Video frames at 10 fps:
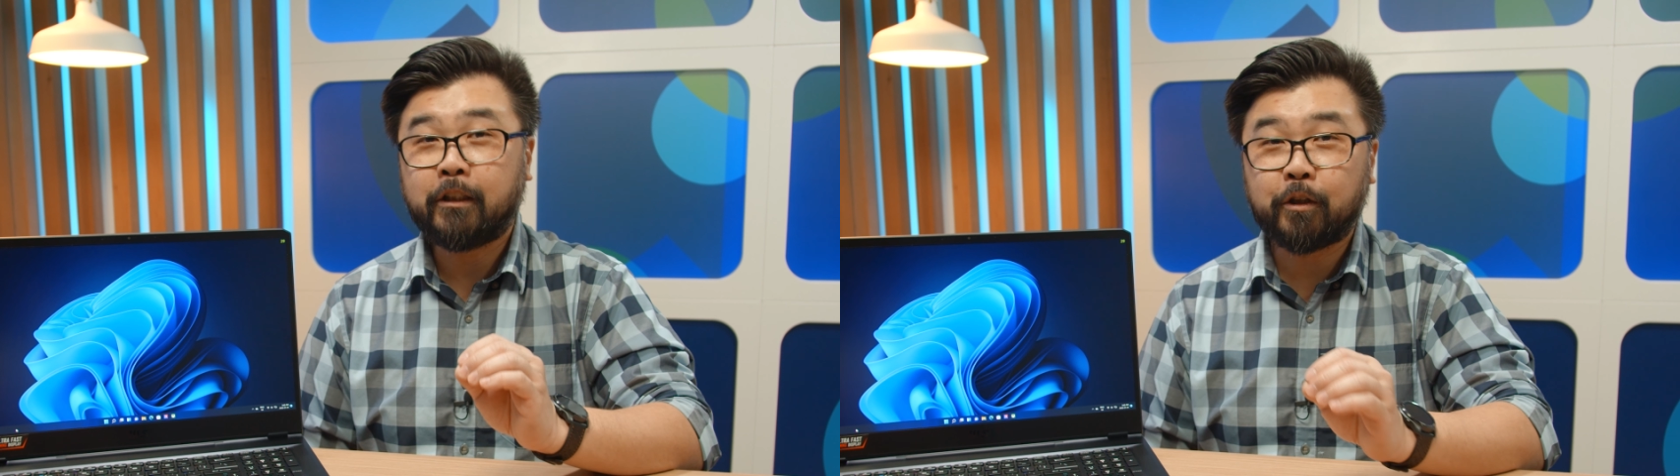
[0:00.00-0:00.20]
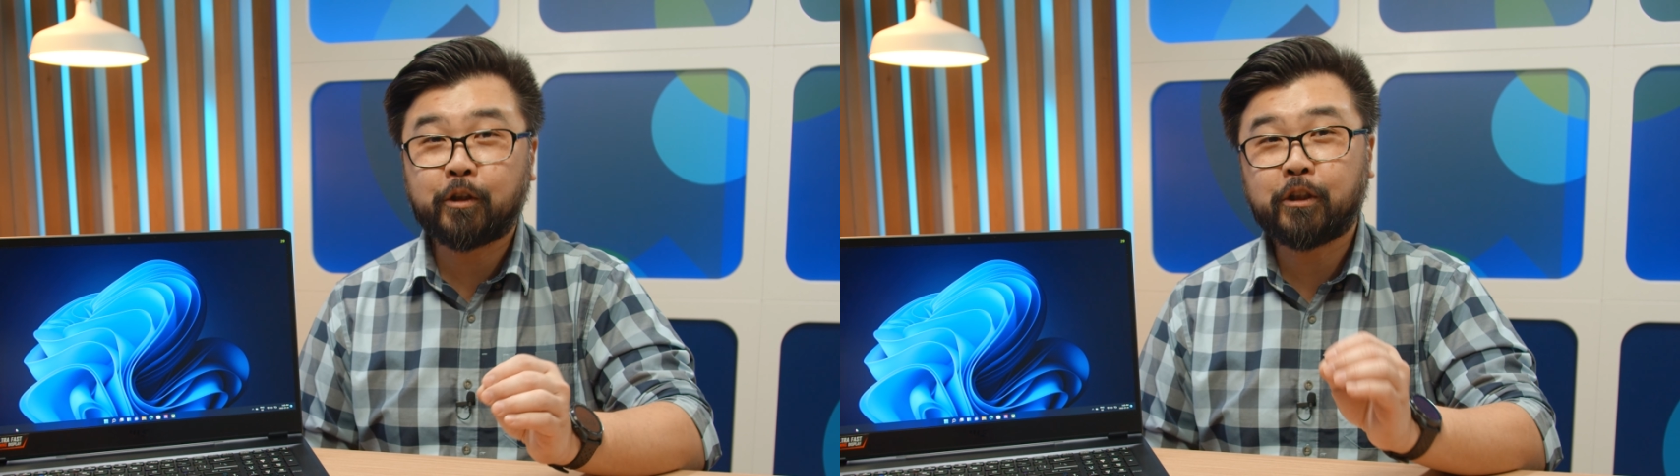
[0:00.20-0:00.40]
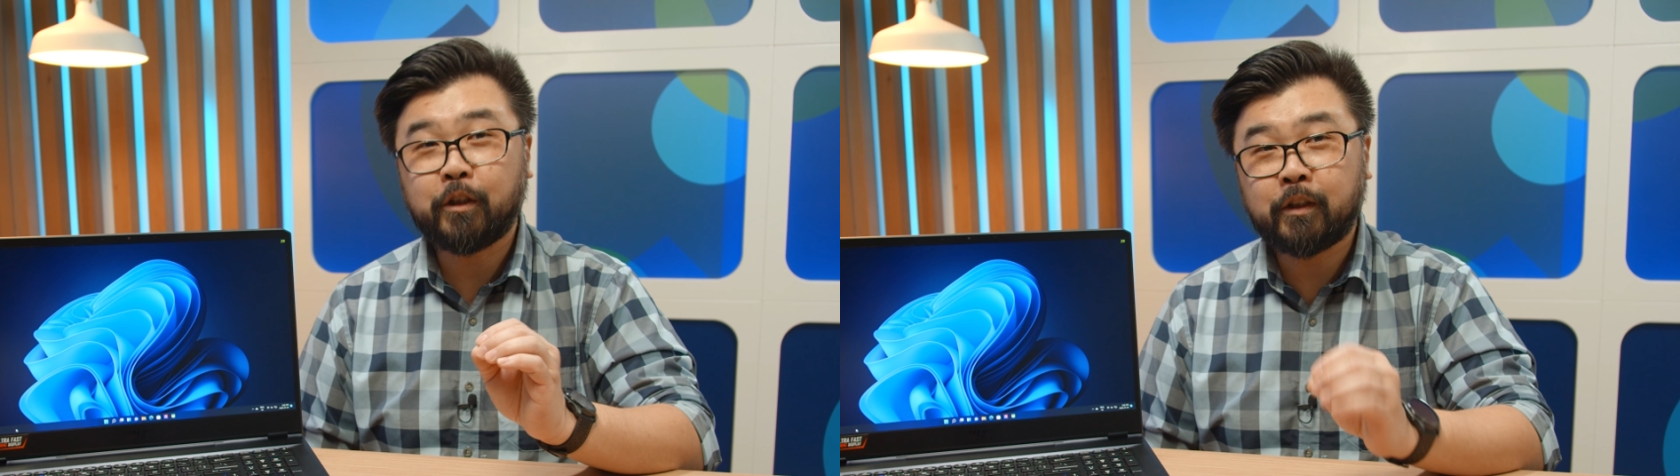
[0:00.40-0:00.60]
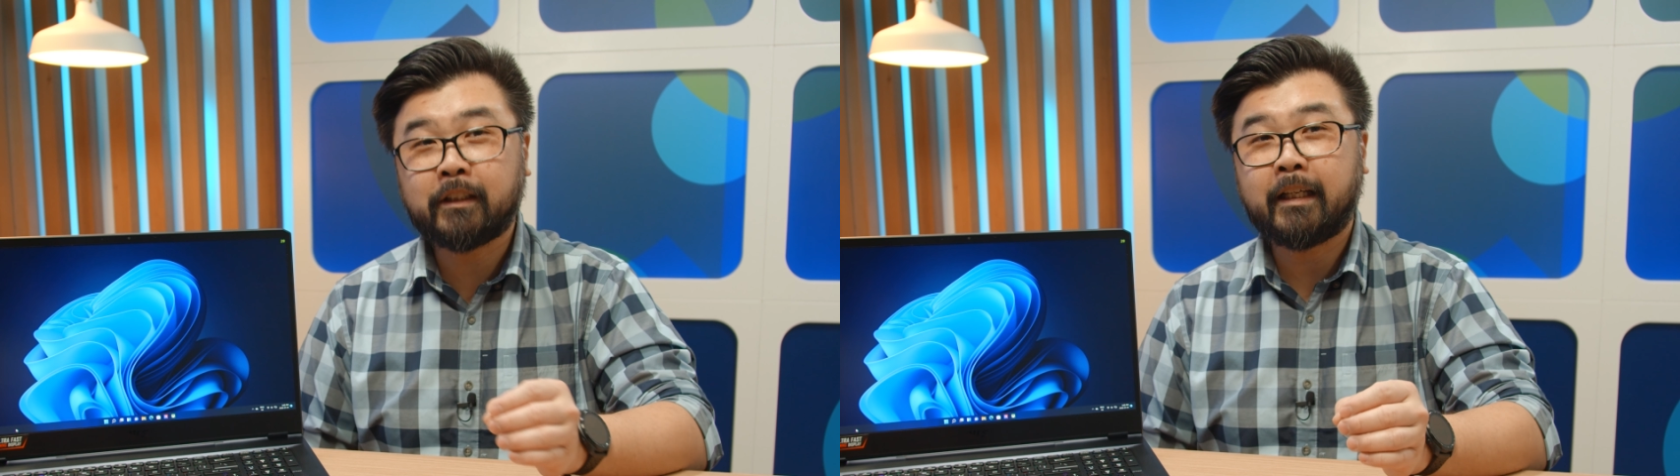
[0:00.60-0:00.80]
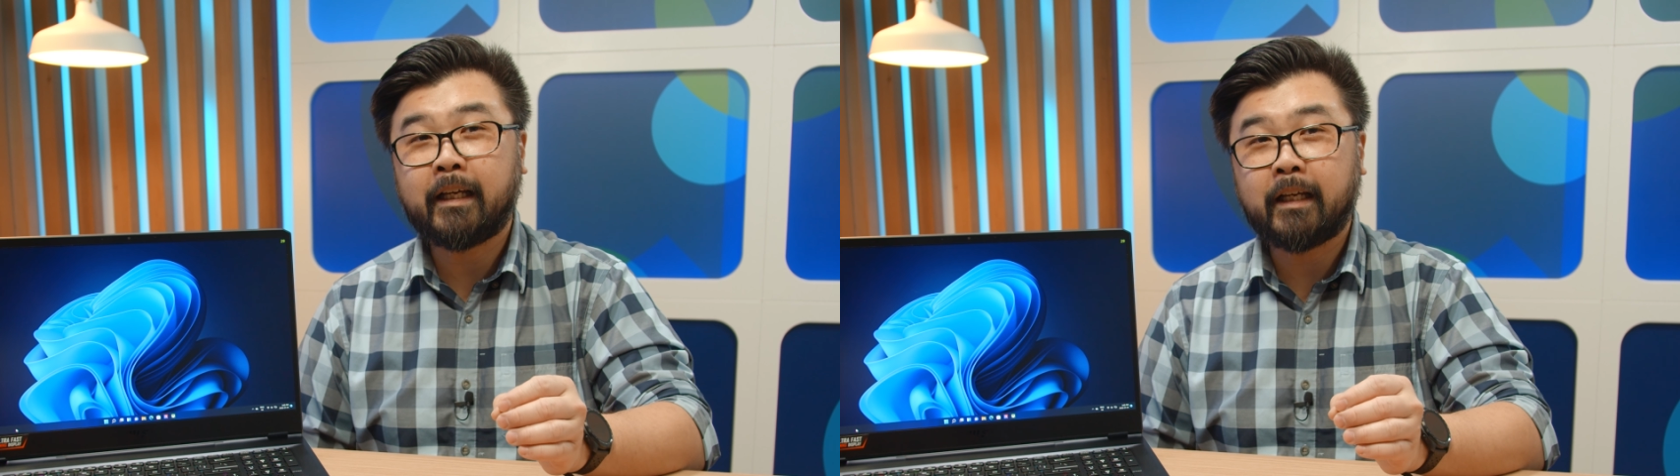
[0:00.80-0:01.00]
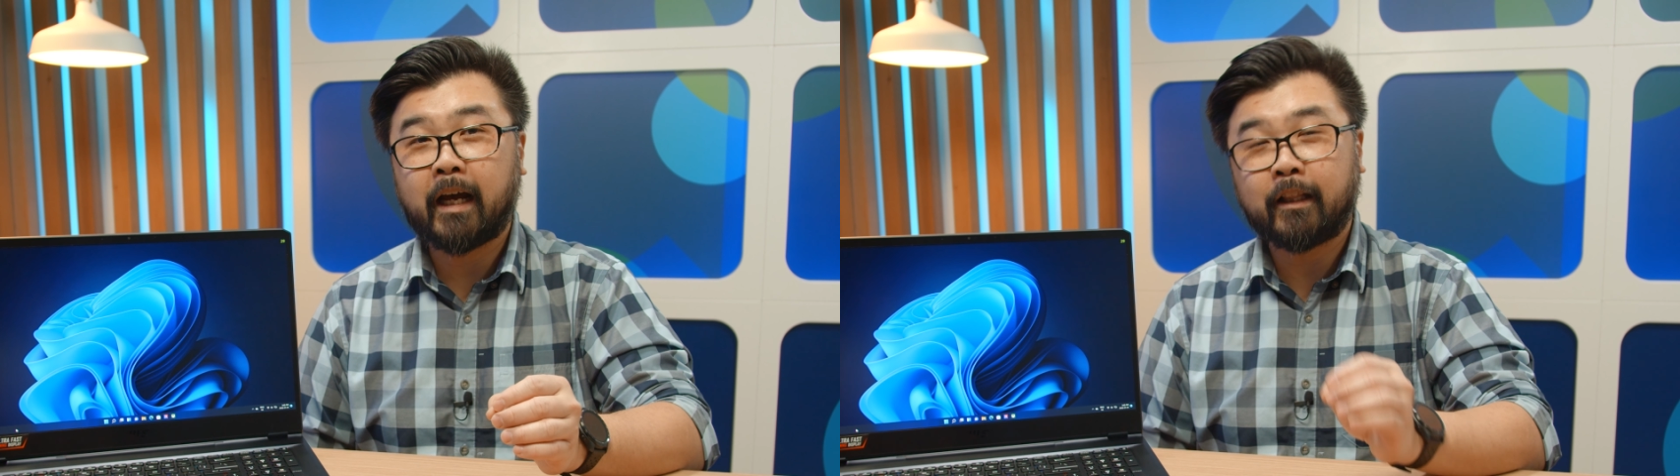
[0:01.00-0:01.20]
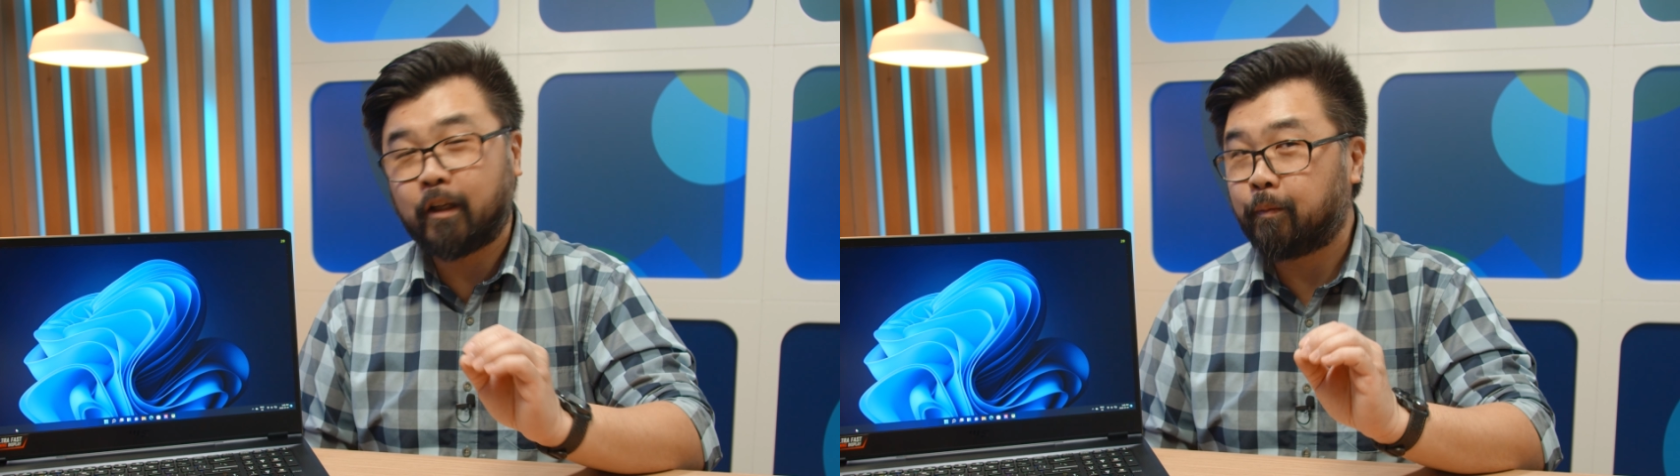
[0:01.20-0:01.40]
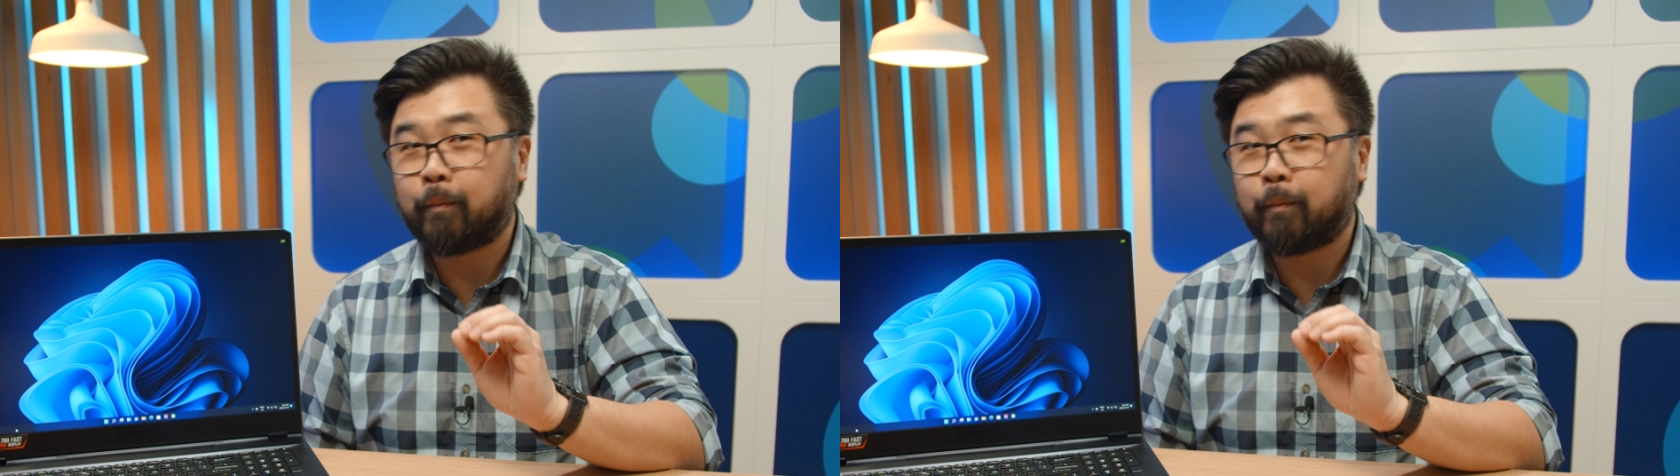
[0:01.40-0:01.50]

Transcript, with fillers: You should see a little